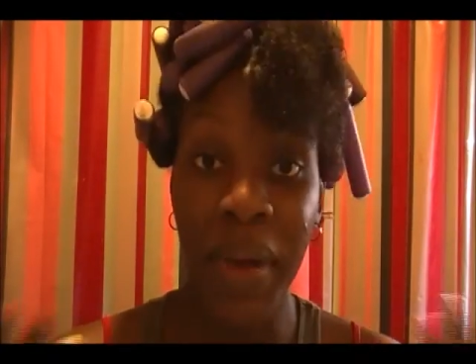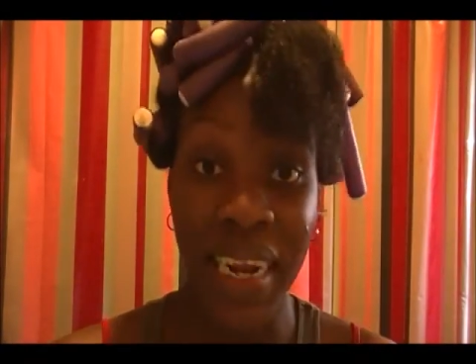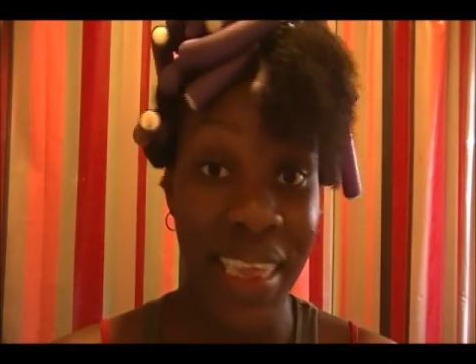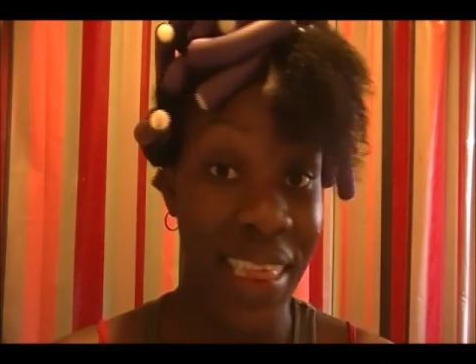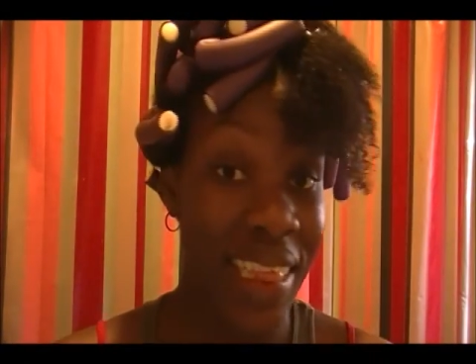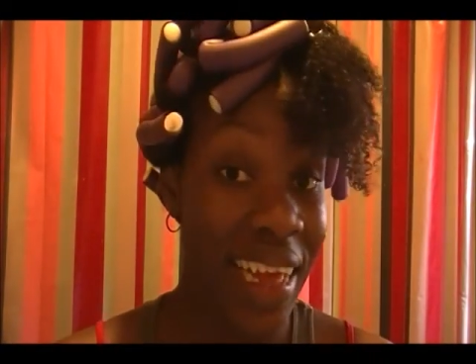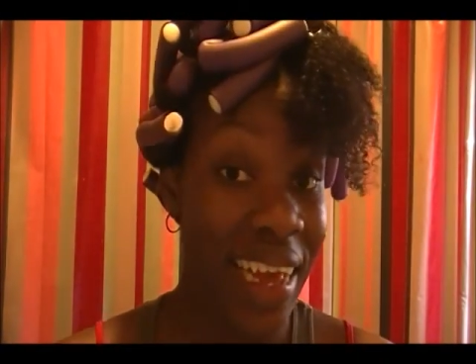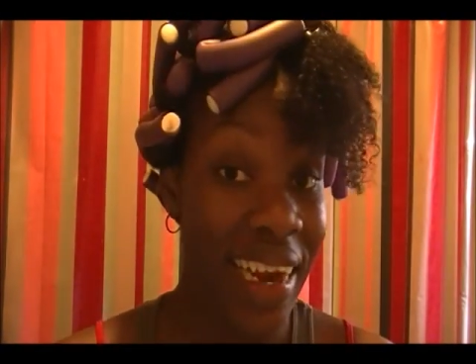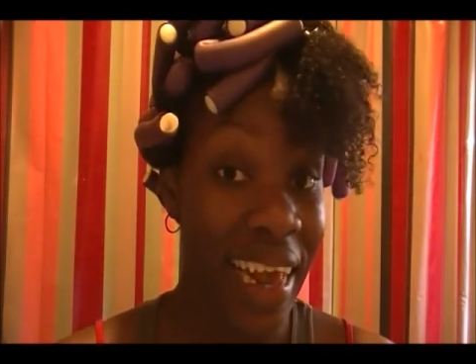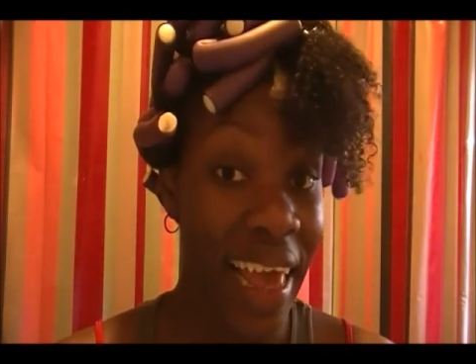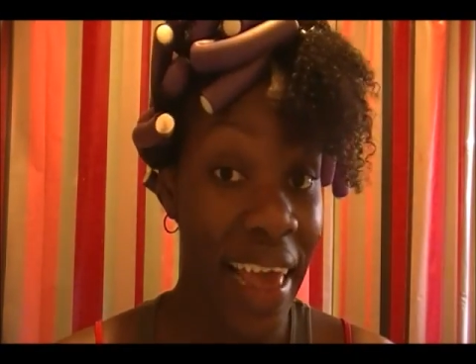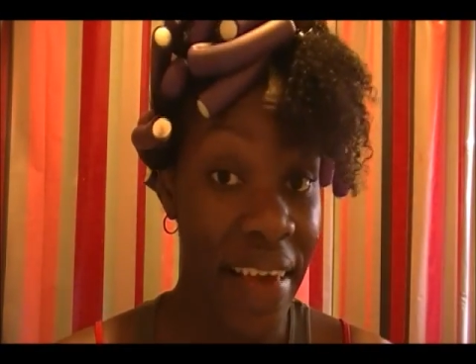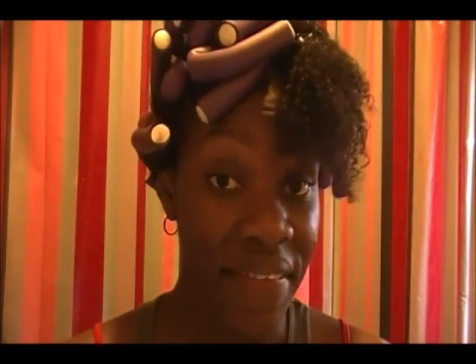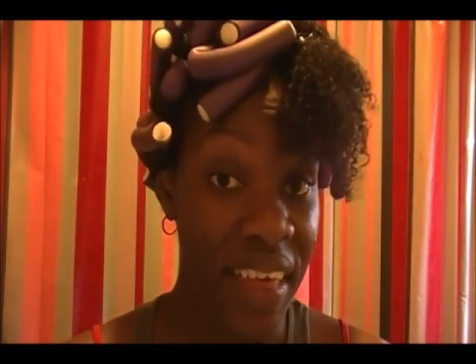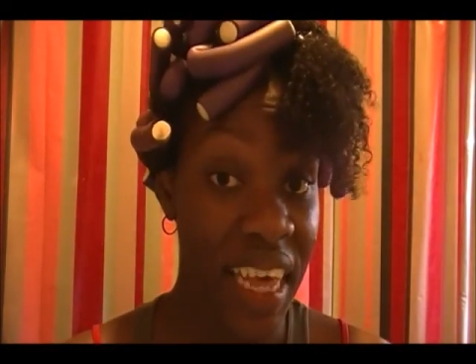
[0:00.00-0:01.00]
But it's not
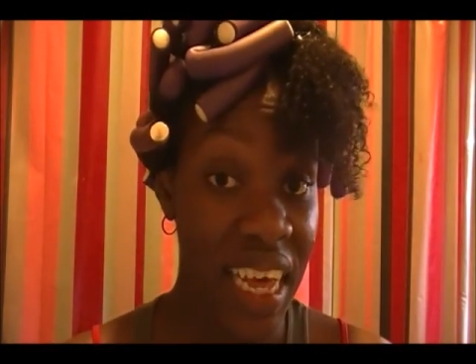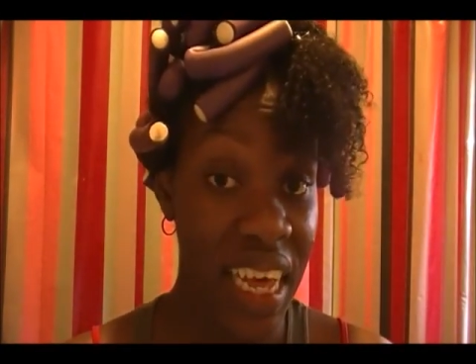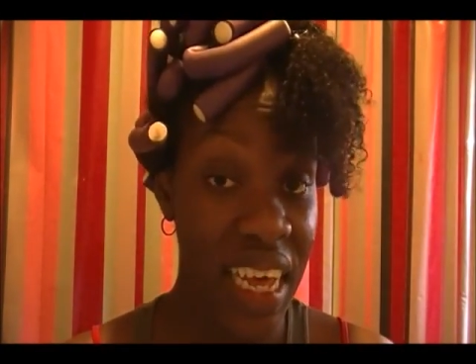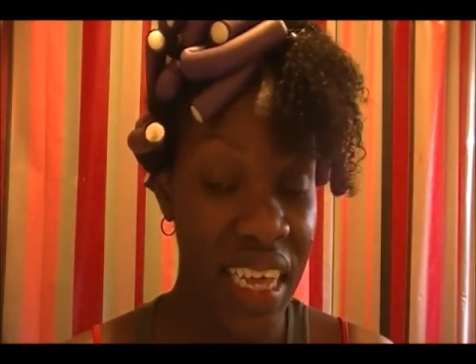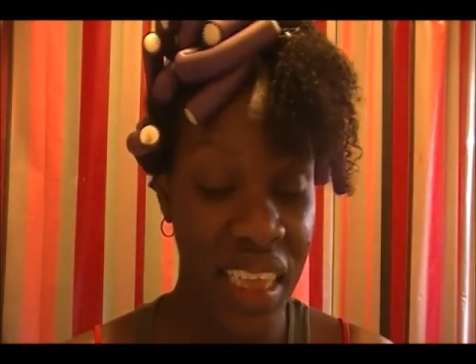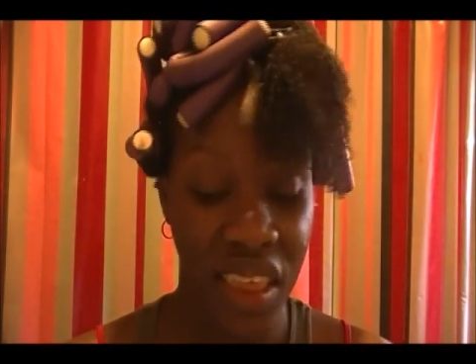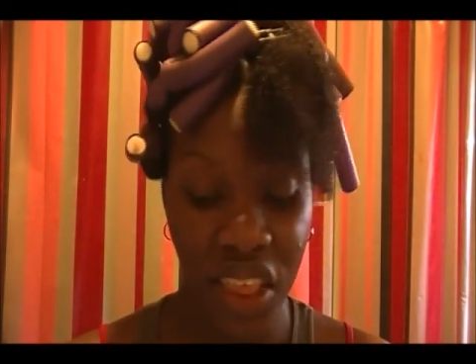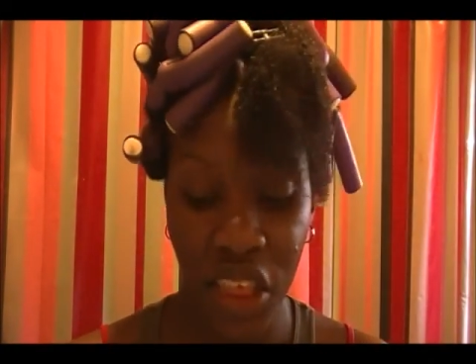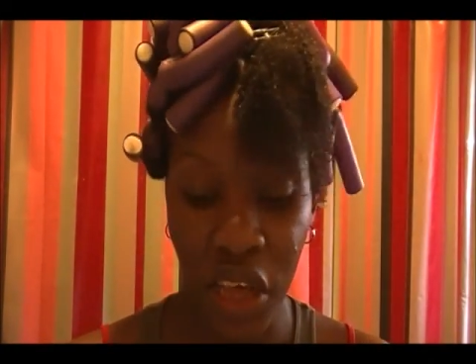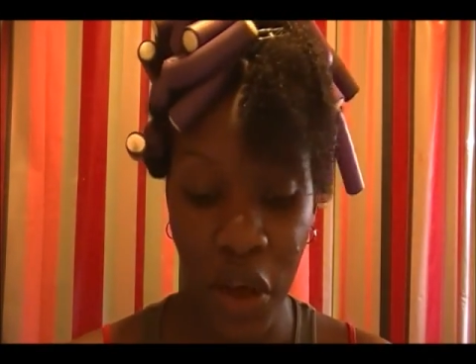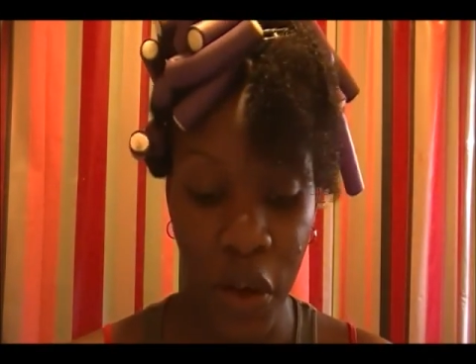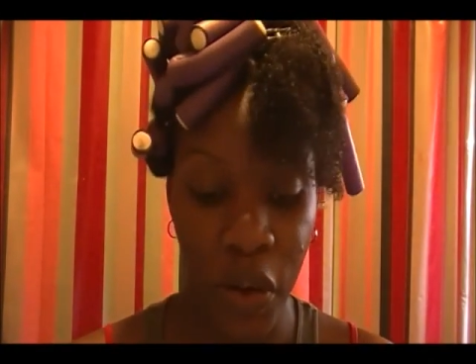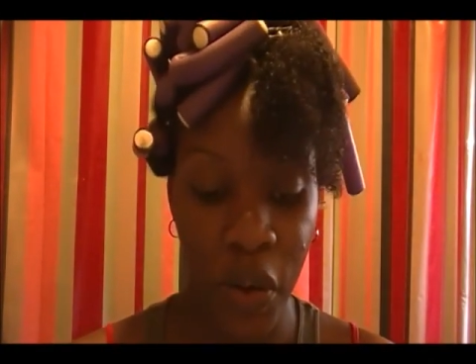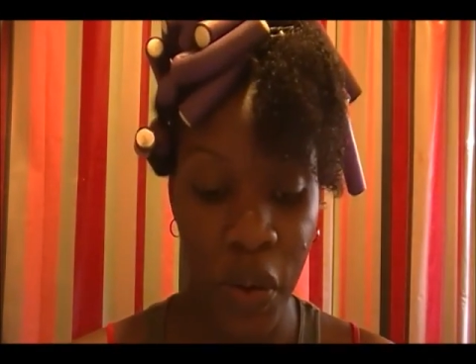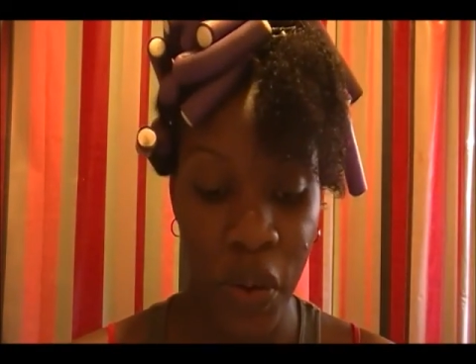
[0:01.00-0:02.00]
heavy,
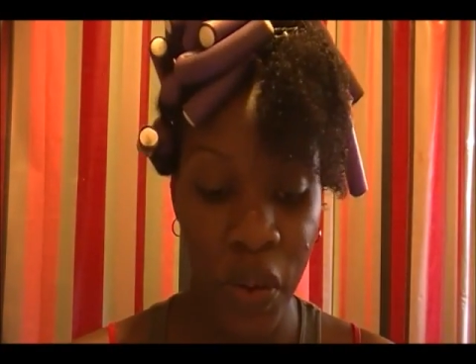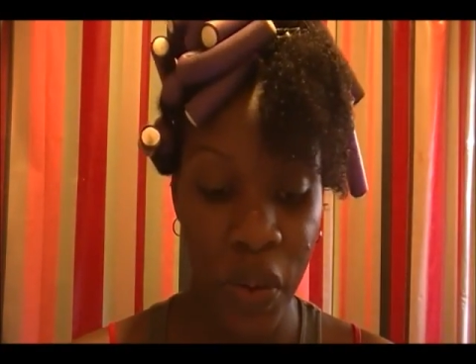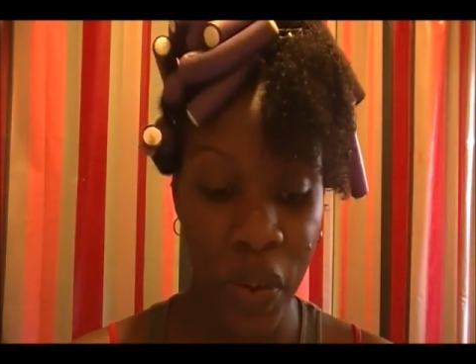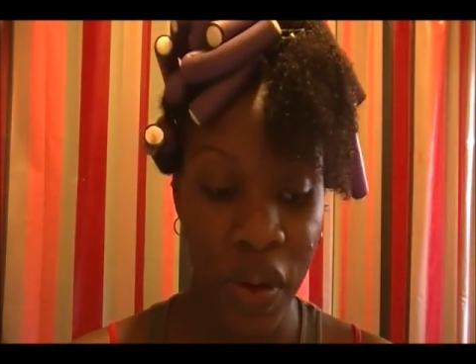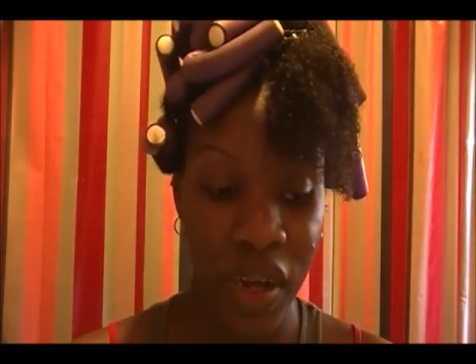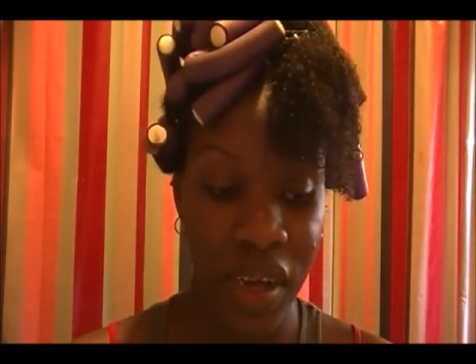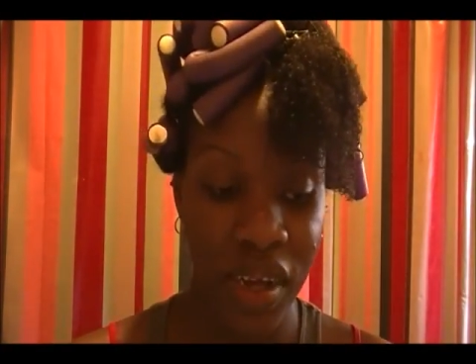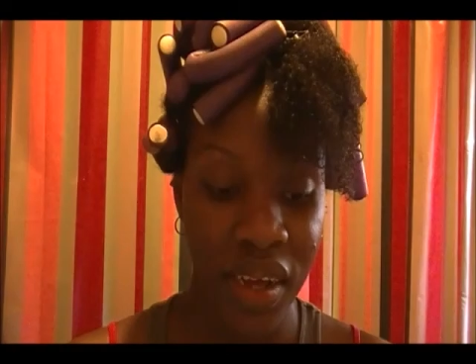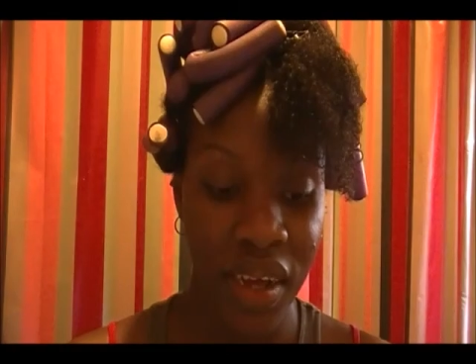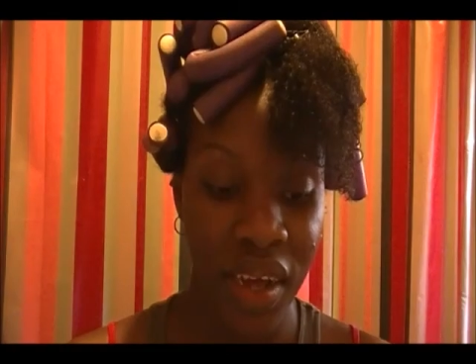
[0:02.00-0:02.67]
so